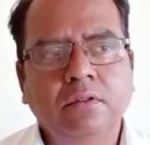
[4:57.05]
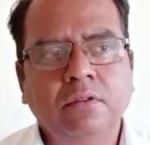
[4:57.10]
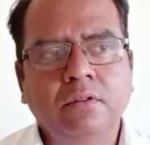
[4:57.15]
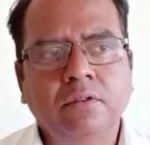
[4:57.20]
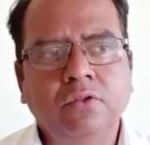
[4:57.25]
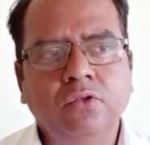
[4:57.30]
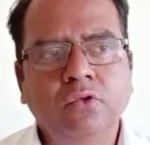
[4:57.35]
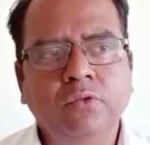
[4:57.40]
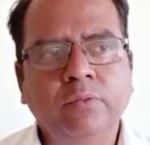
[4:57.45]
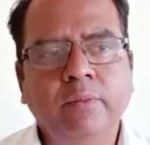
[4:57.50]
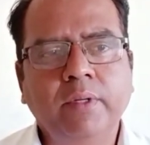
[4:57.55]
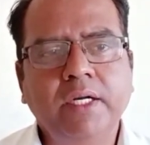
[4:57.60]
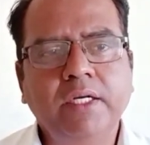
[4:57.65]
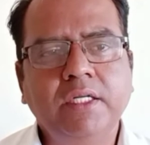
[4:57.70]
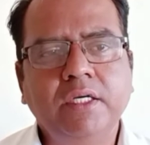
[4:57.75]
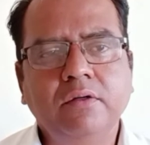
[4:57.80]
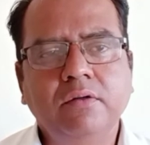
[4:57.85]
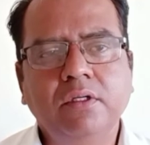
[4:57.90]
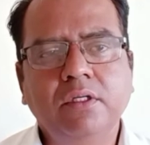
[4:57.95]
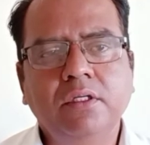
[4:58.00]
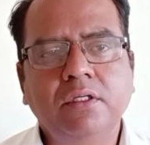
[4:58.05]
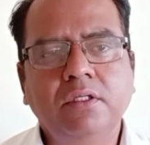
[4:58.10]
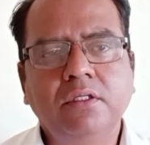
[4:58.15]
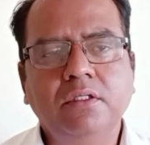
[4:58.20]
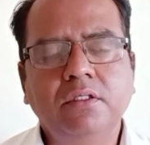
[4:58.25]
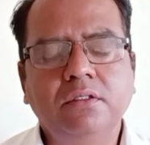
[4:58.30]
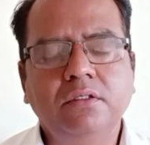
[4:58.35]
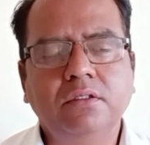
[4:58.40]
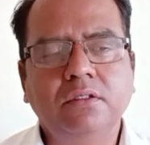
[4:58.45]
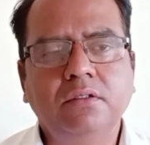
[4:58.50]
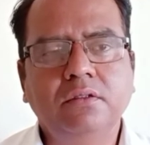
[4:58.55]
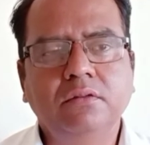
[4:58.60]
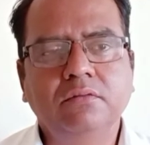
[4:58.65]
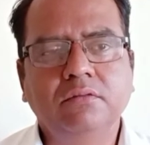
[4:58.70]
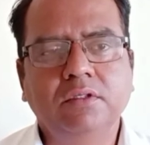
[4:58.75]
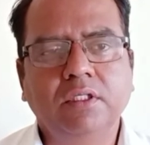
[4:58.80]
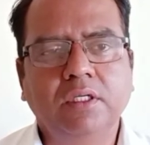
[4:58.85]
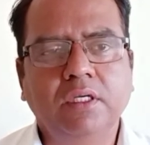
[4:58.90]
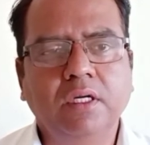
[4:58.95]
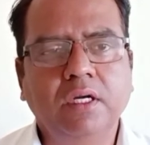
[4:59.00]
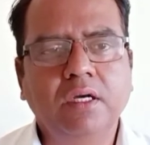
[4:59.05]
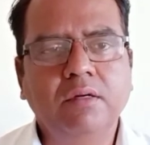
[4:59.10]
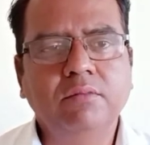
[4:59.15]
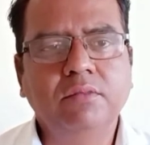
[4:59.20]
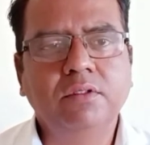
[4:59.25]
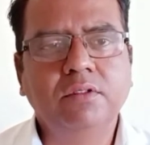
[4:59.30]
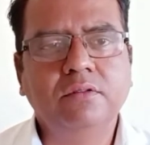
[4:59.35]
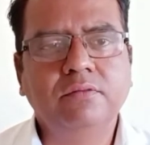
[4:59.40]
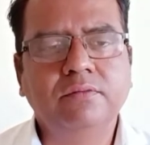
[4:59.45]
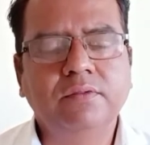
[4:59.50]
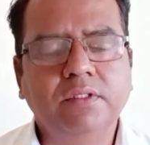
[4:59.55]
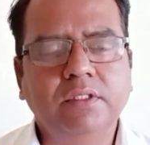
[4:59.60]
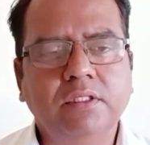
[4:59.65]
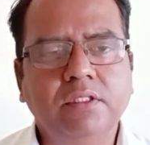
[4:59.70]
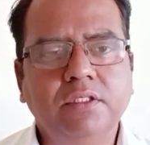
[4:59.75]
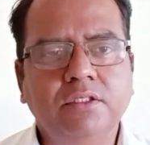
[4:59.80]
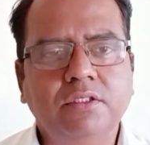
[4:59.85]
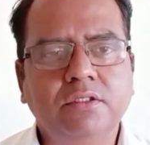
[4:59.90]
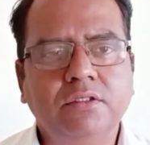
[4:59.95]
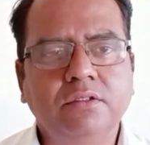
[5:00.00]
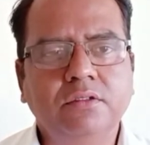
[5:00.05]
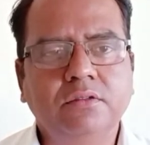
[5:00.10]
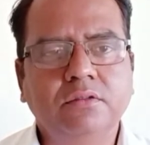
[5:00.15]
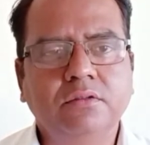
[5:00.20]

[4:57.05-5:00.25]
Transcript: You might have learned the grammar of English